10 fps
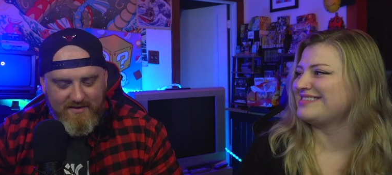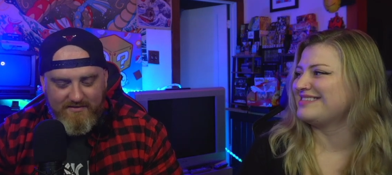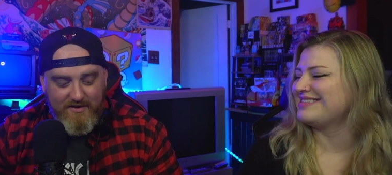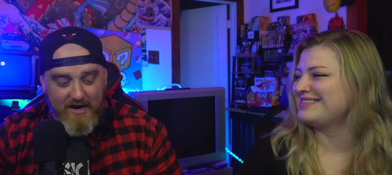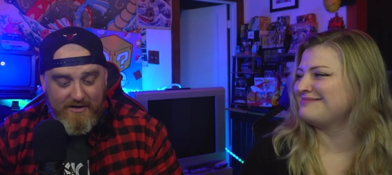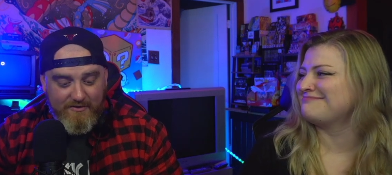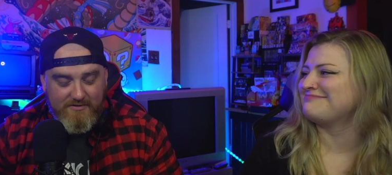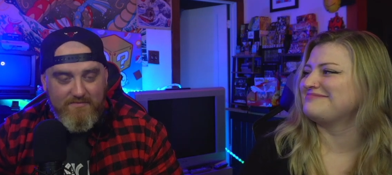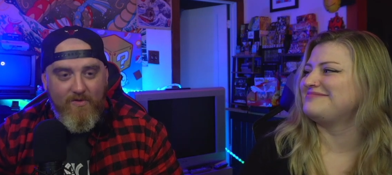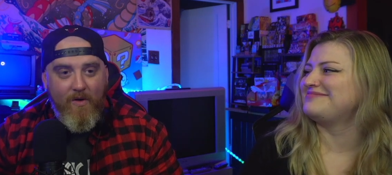Speaker 1: No.
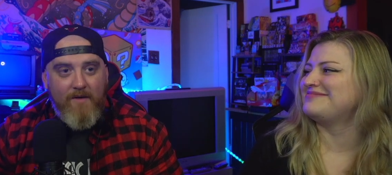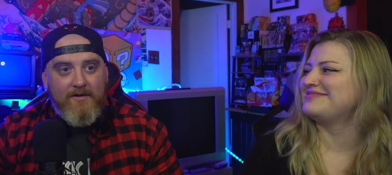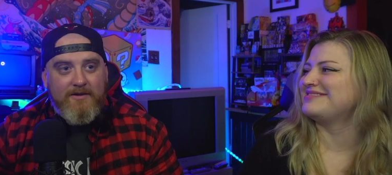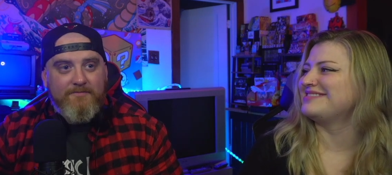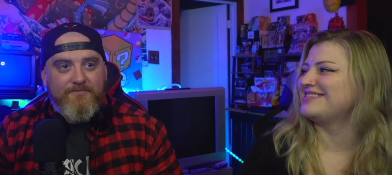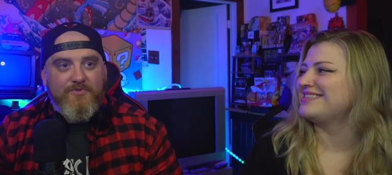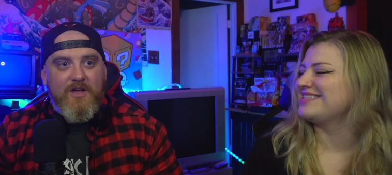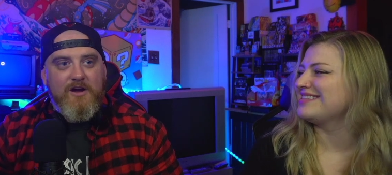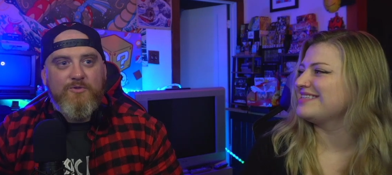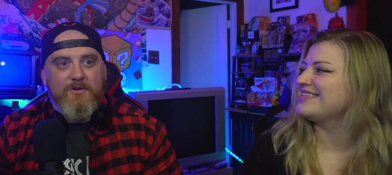
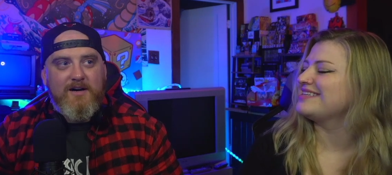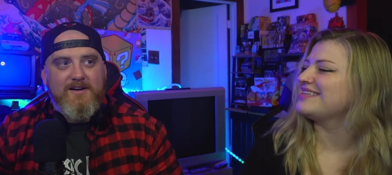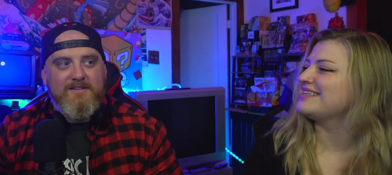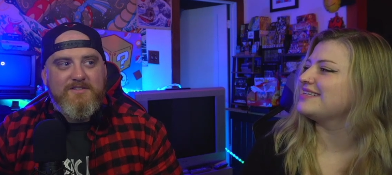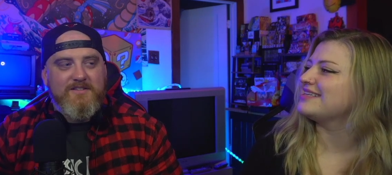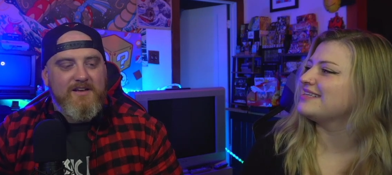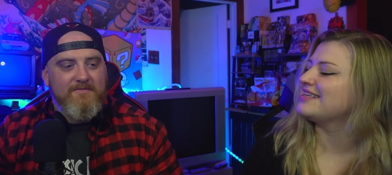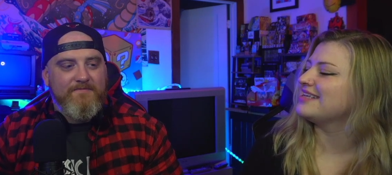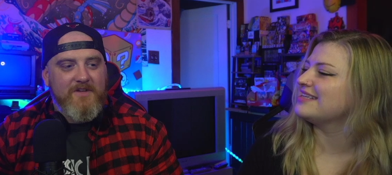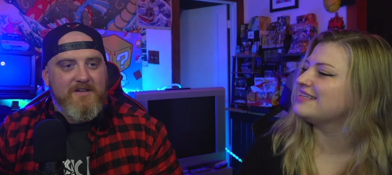There was
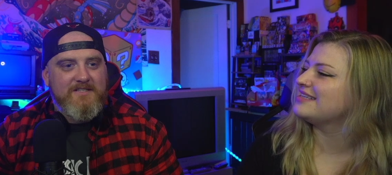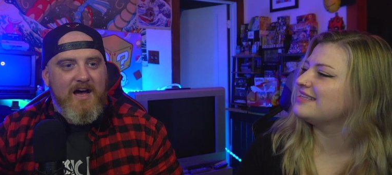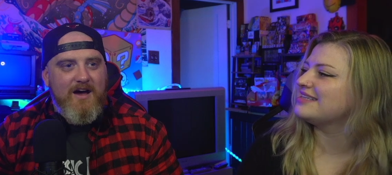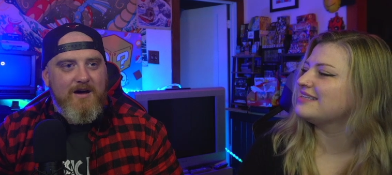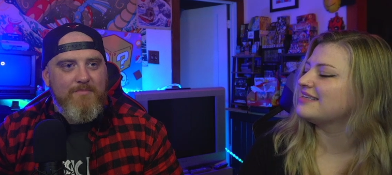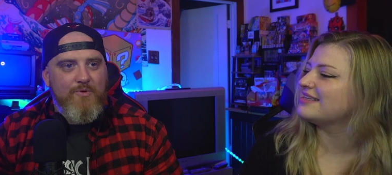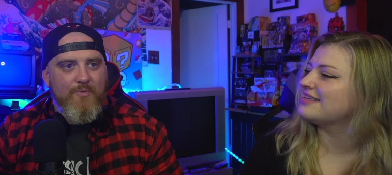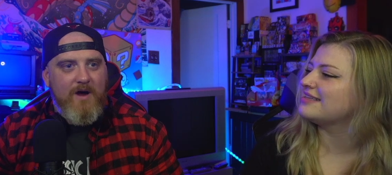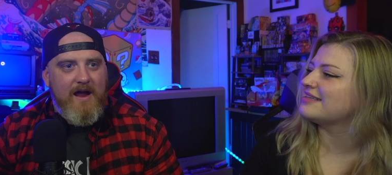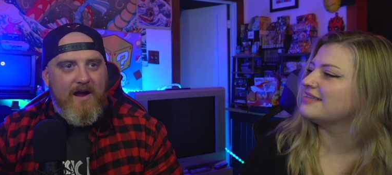a time
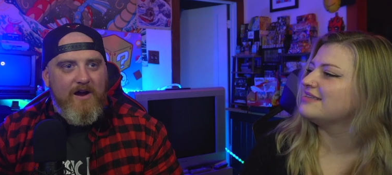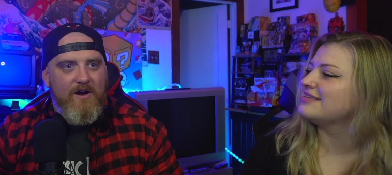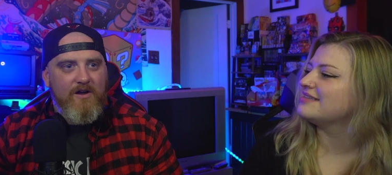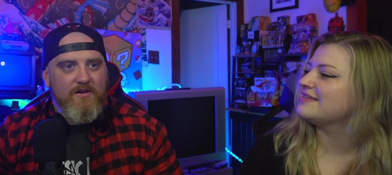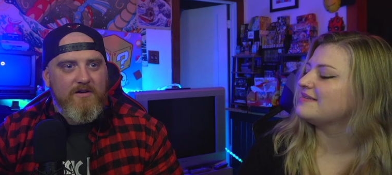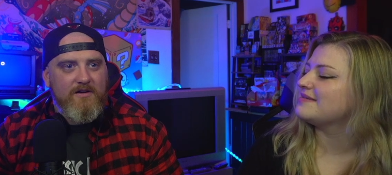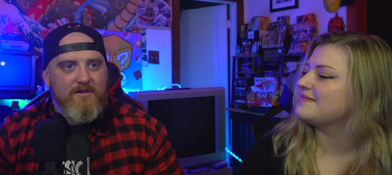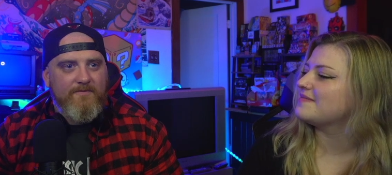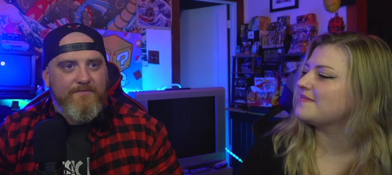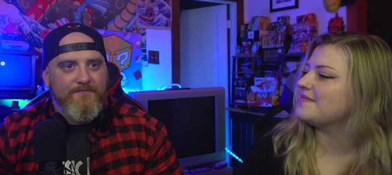where
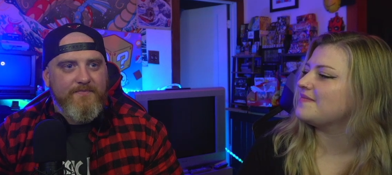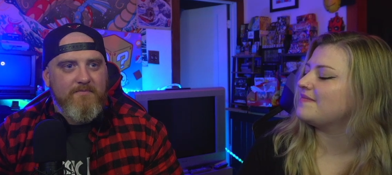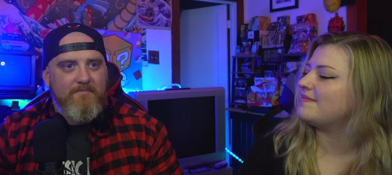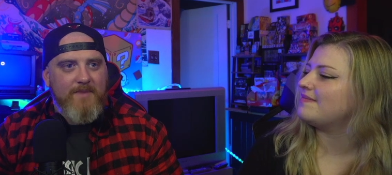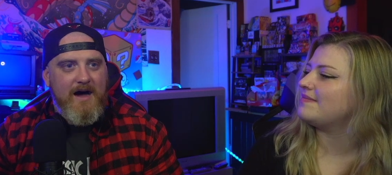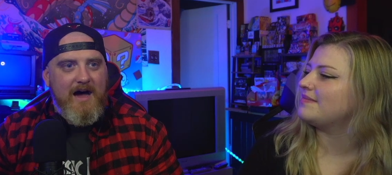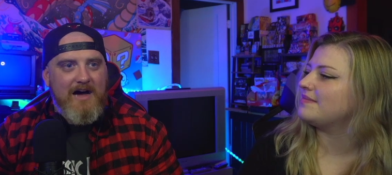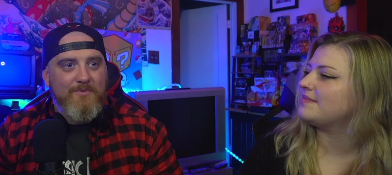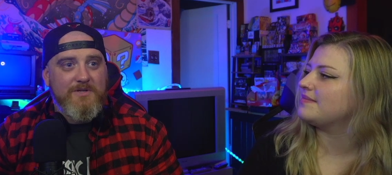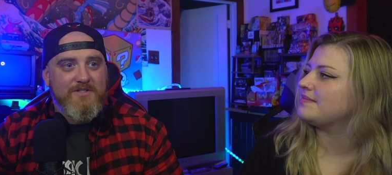my
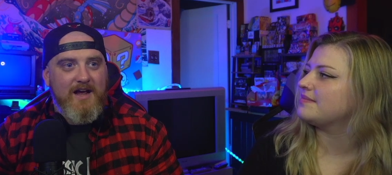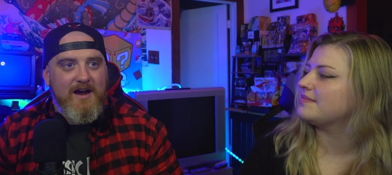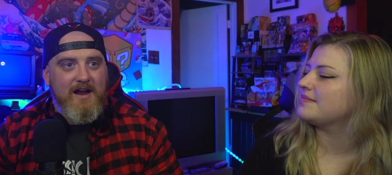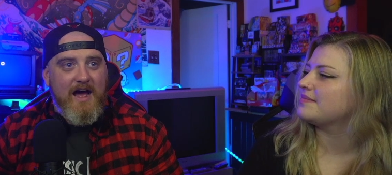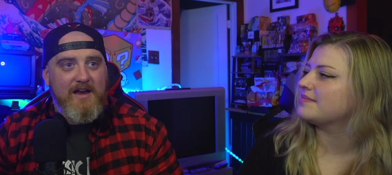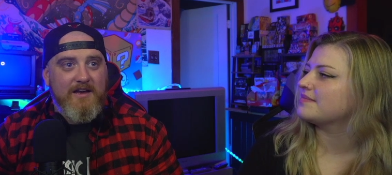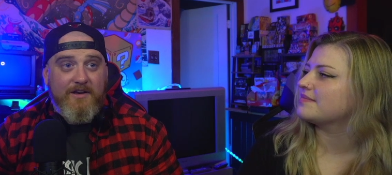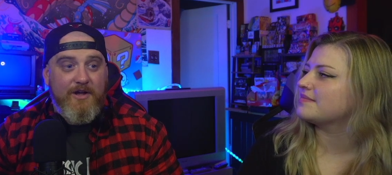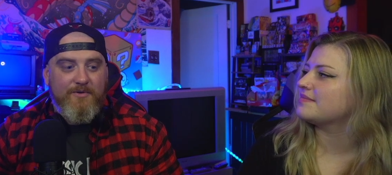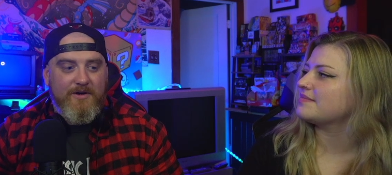I was there, I didn't
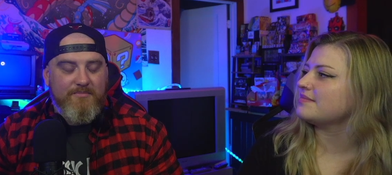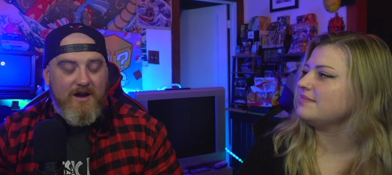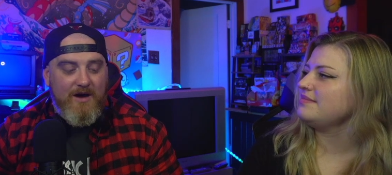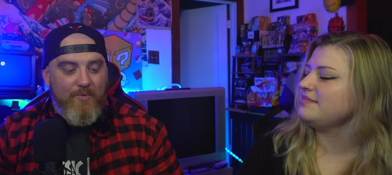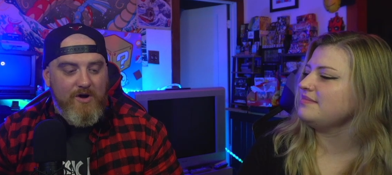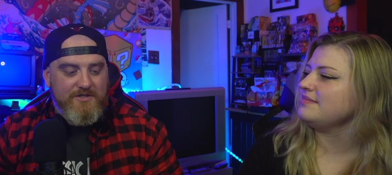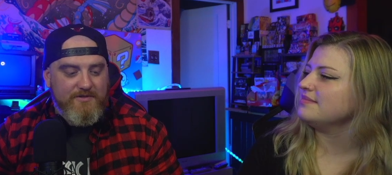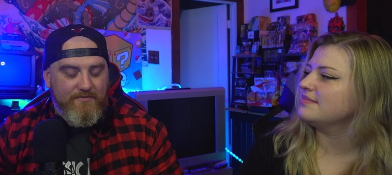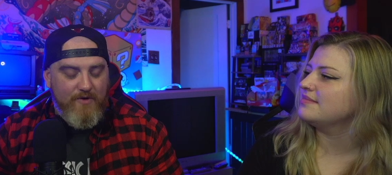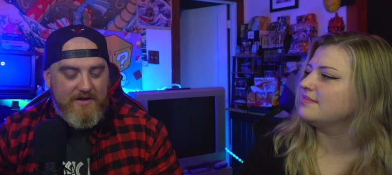do it, but I watched
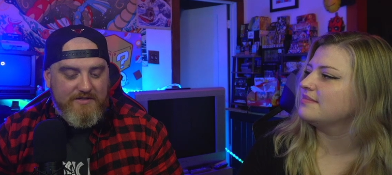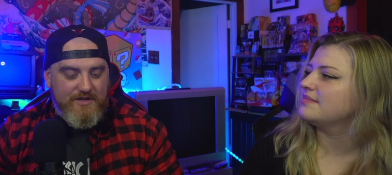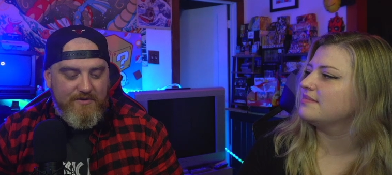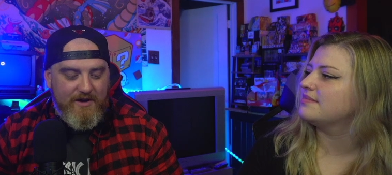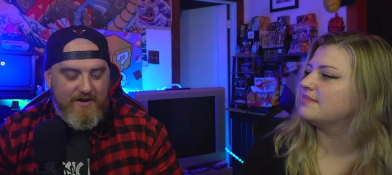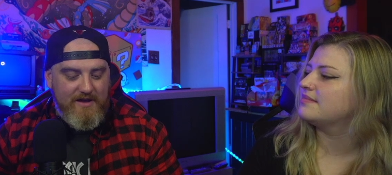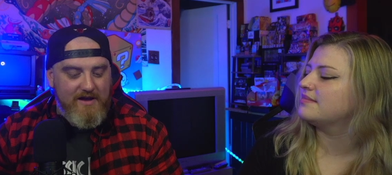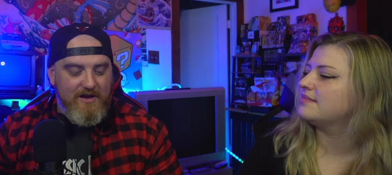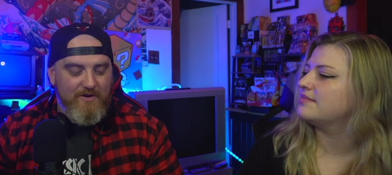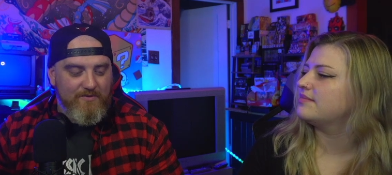some friends do it.
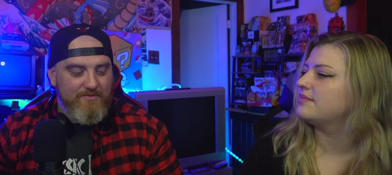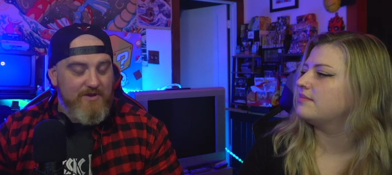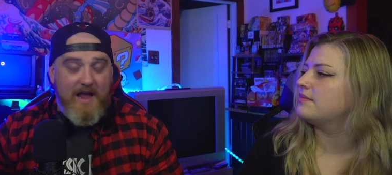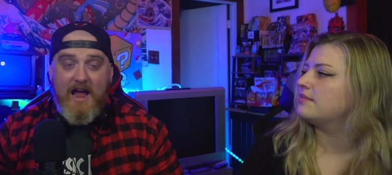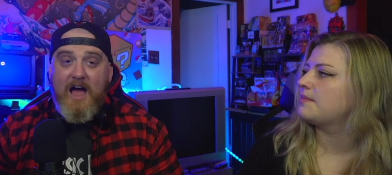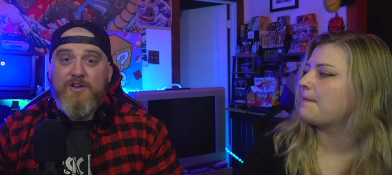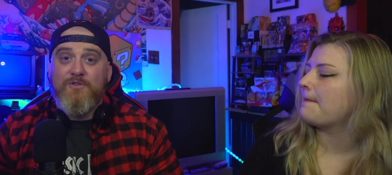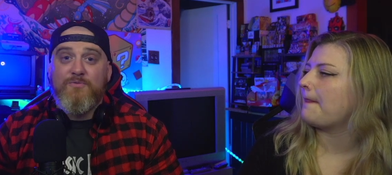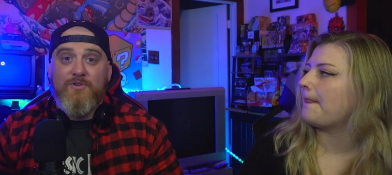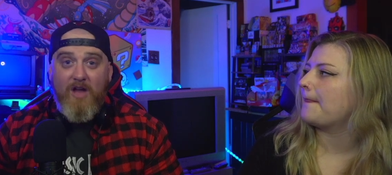And I
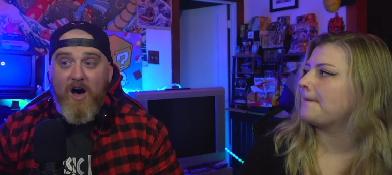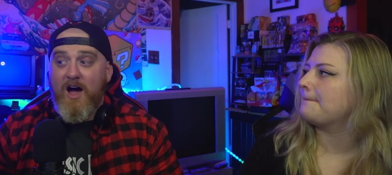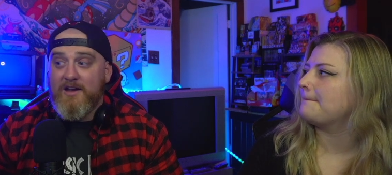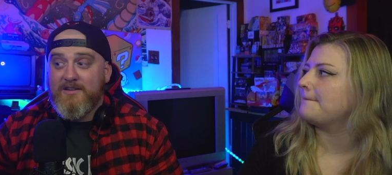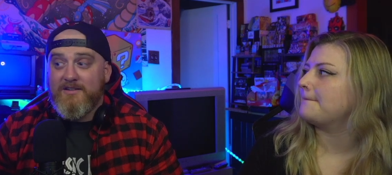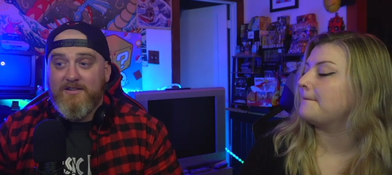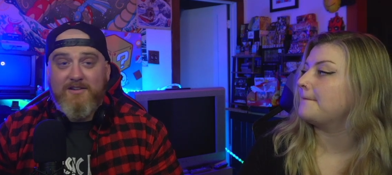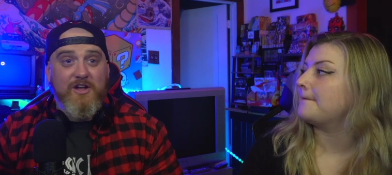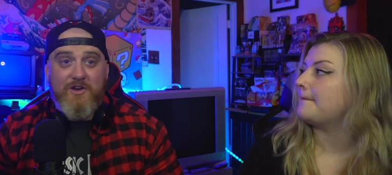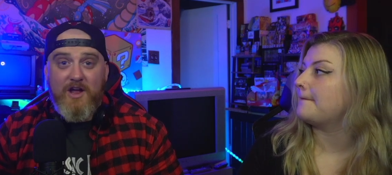do not
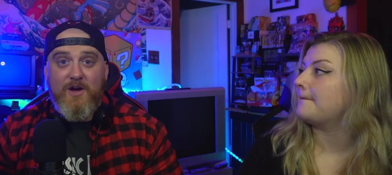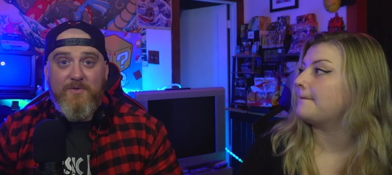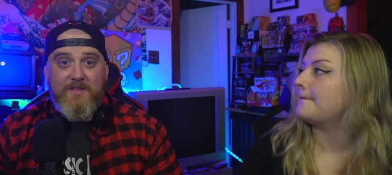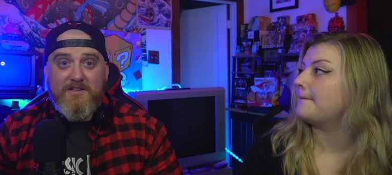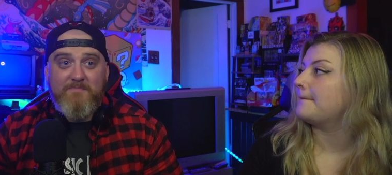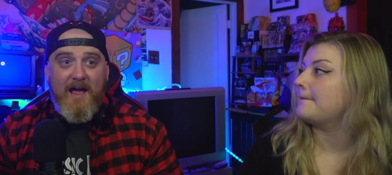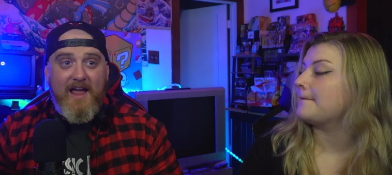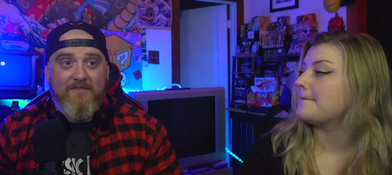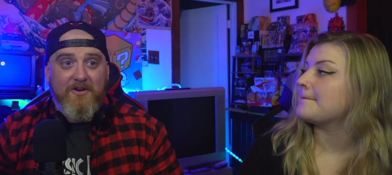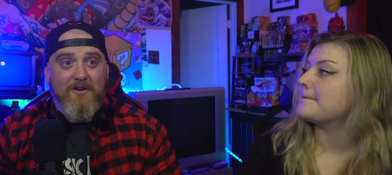condone this
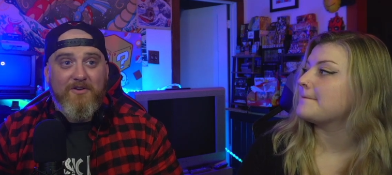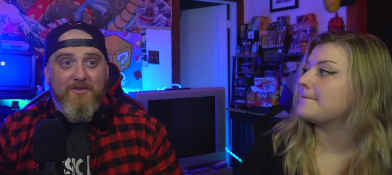behavior